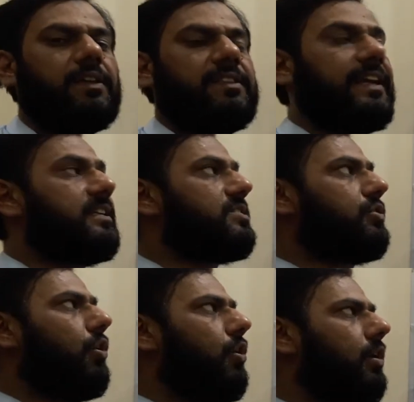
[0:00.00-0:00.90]
that is
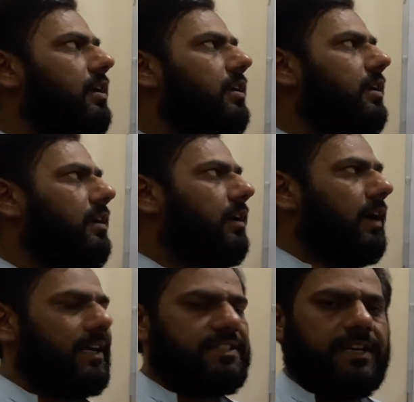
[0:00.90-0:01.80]
called
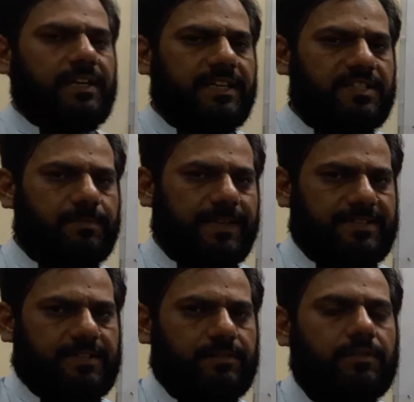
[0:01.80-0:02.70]
Agentless
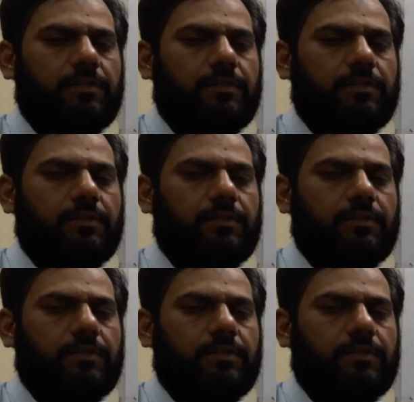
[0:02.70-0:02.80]
Passive.